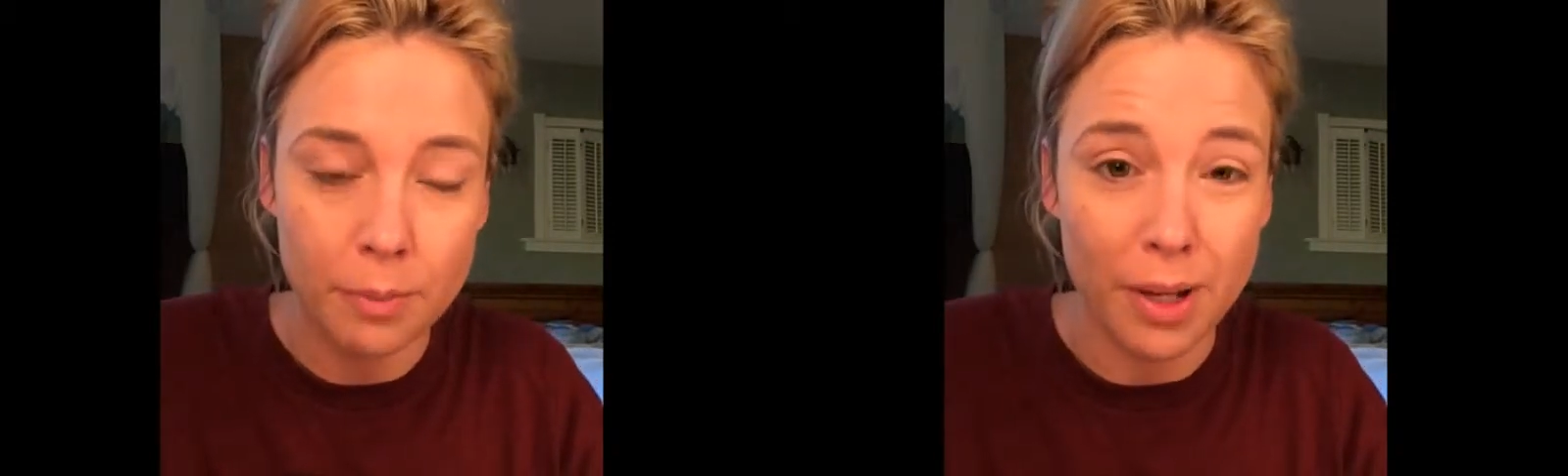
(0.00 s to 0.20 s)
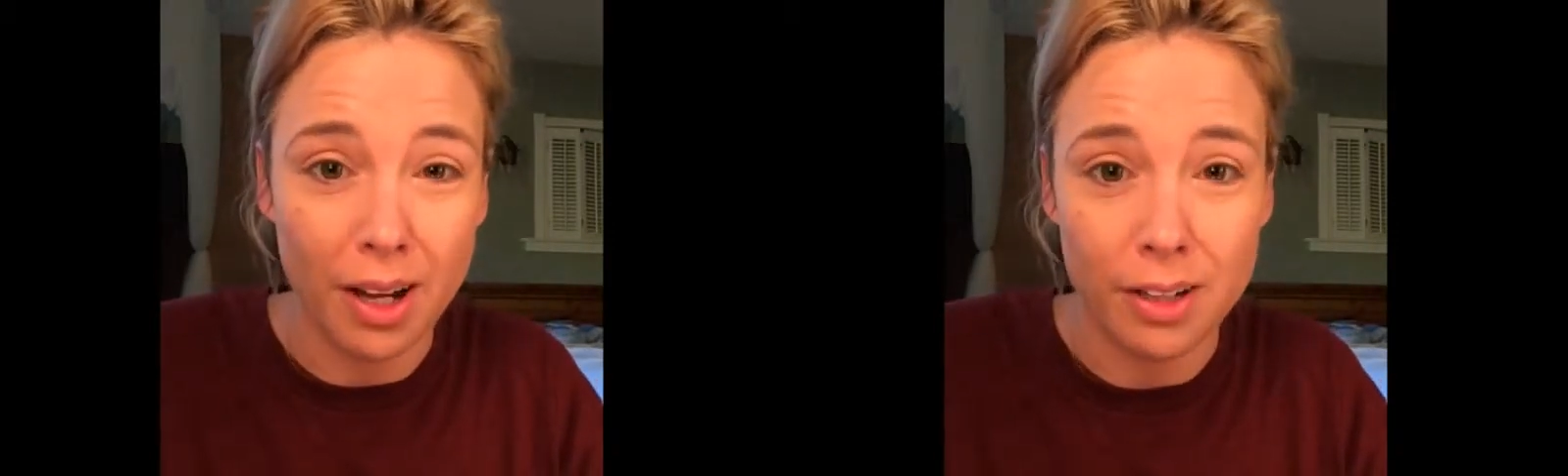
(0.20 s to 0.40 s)

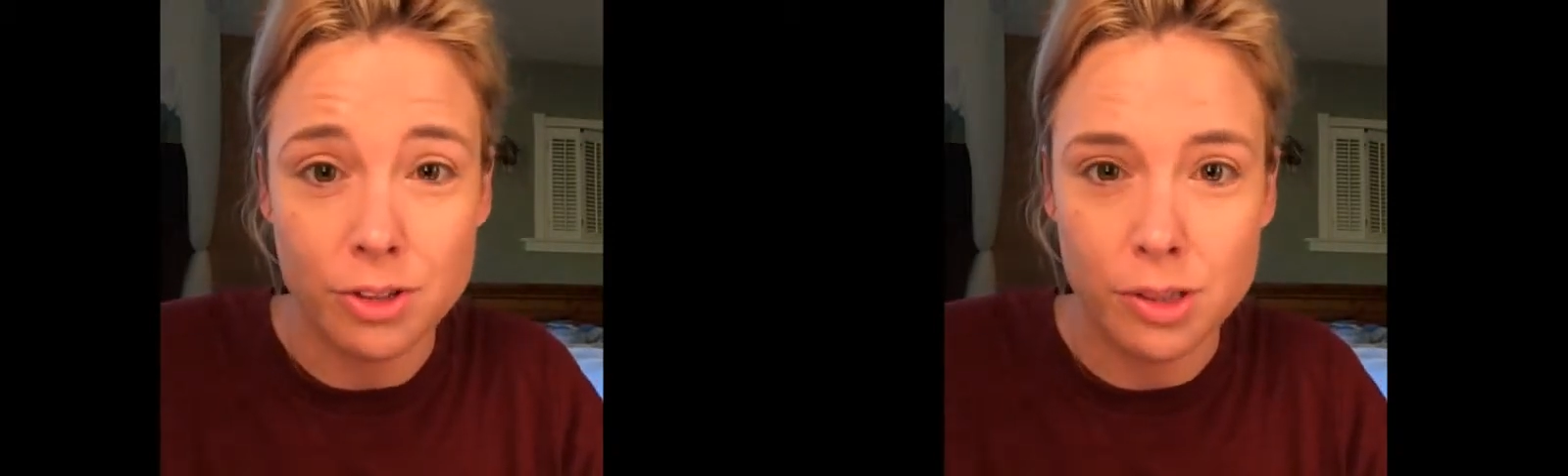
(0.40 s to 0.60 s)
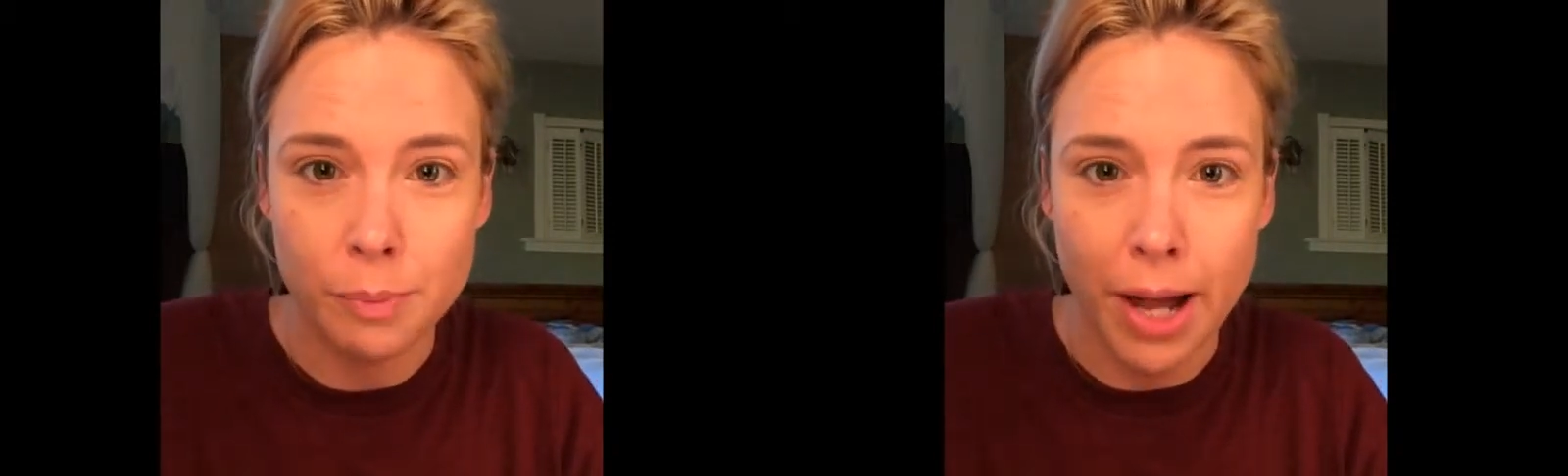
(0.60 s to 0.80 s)
But I
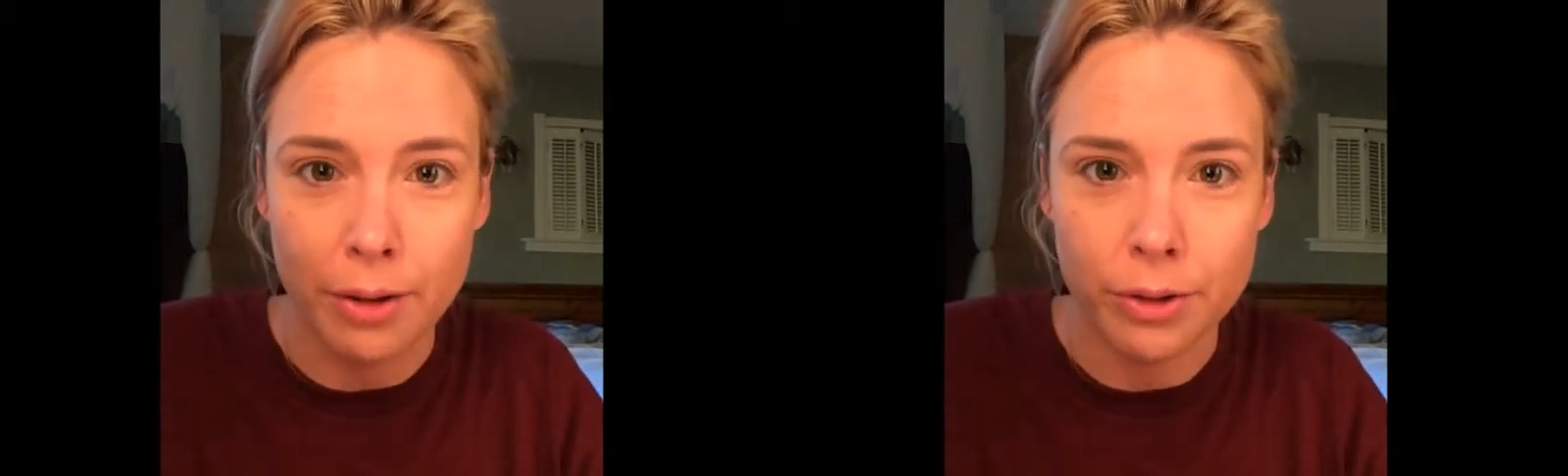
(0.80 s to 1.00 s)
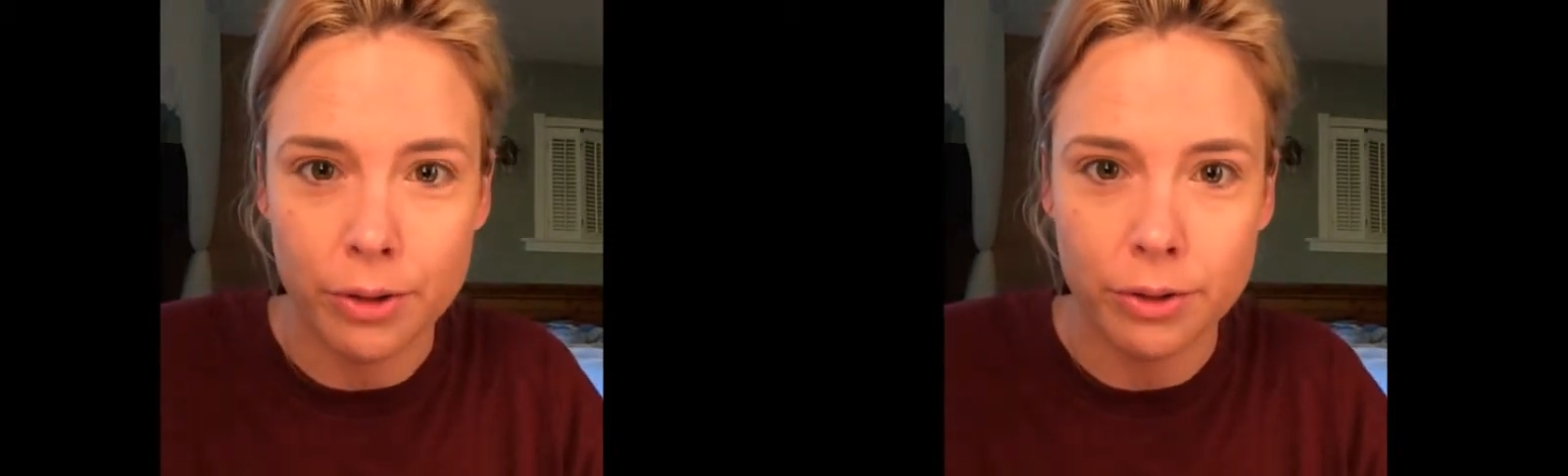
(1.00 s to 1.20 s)
usually
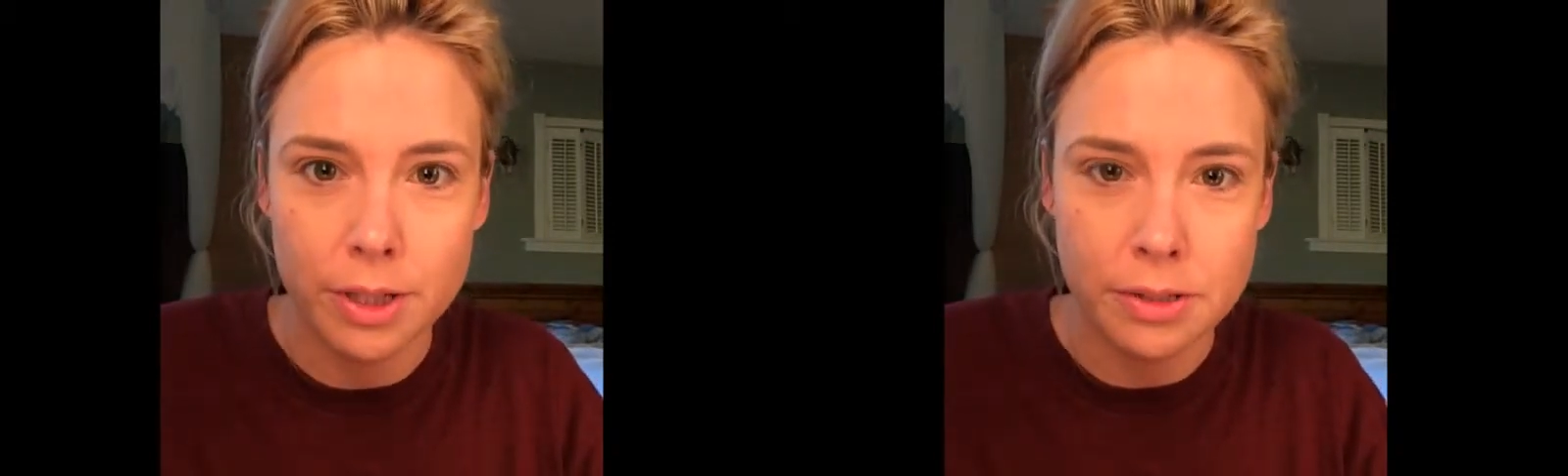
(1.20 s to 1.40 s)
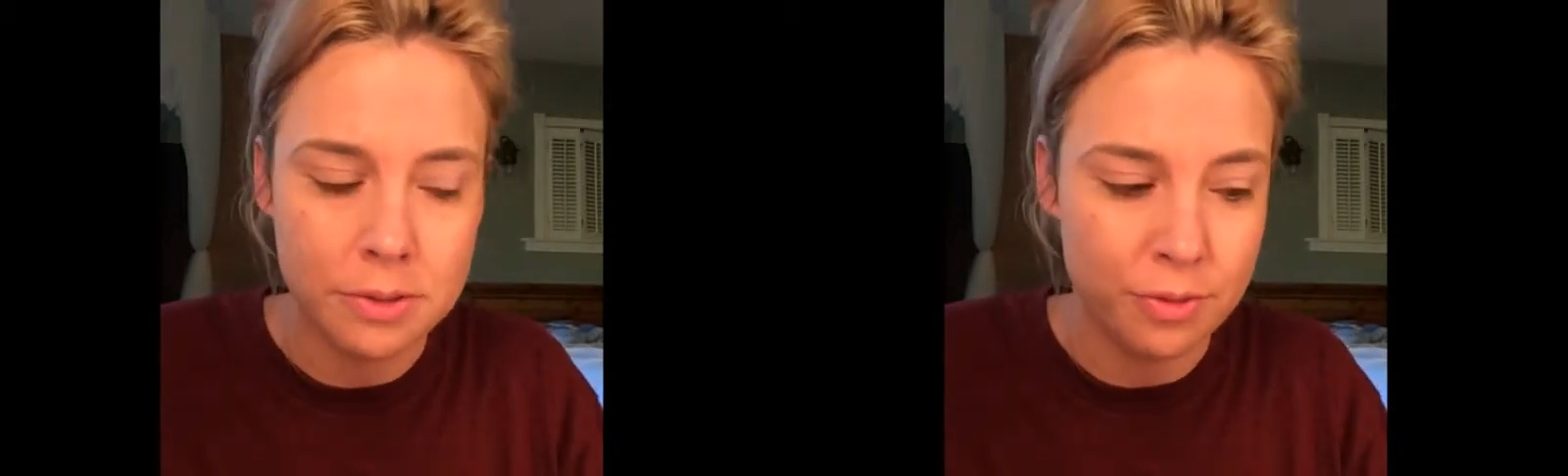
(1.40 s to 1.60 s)
powder
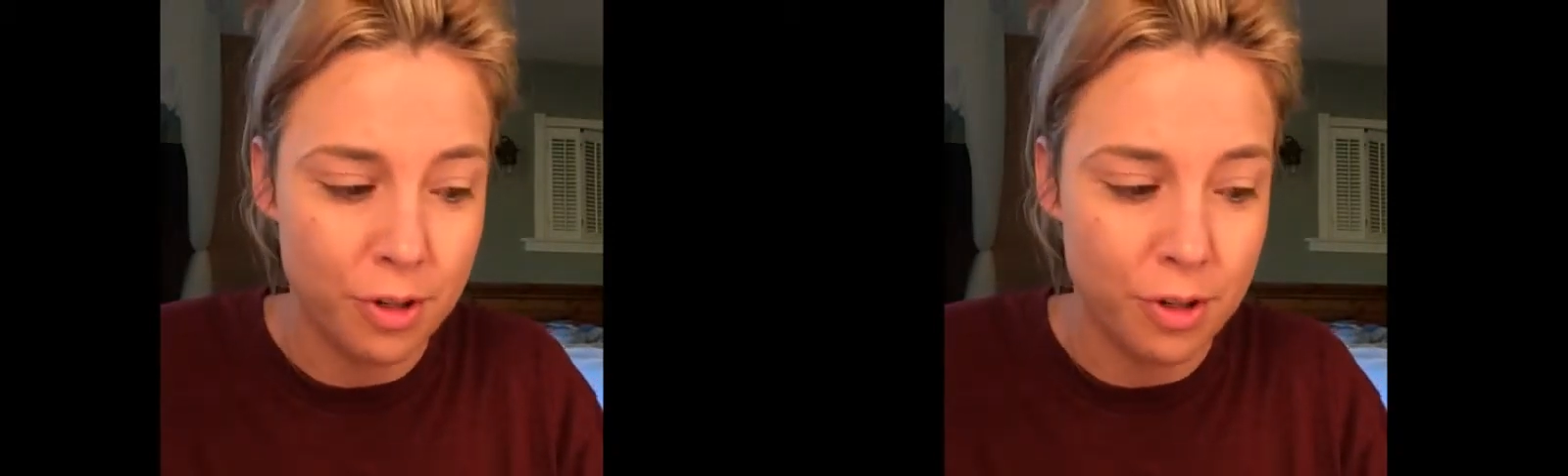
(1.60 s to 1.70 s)
this